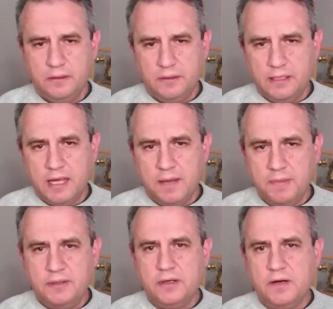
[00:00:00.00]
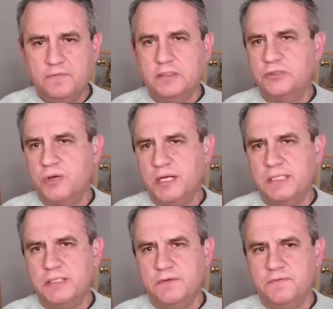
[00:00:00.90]
the diameter of the striking
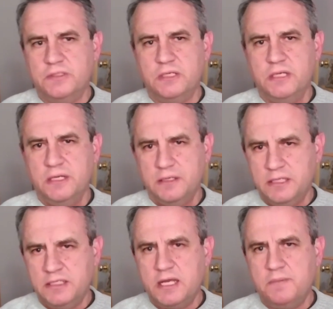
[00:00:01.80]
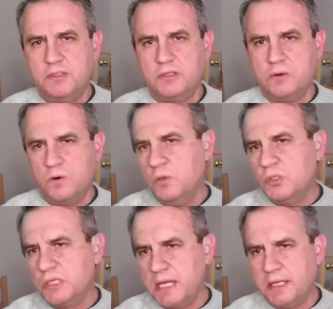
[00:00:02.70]
surface, these hammers are
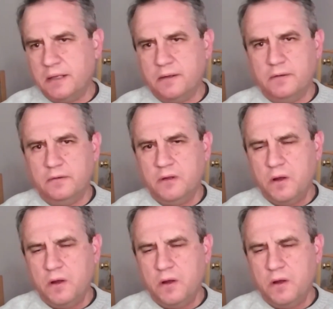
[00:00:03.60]
almost identical,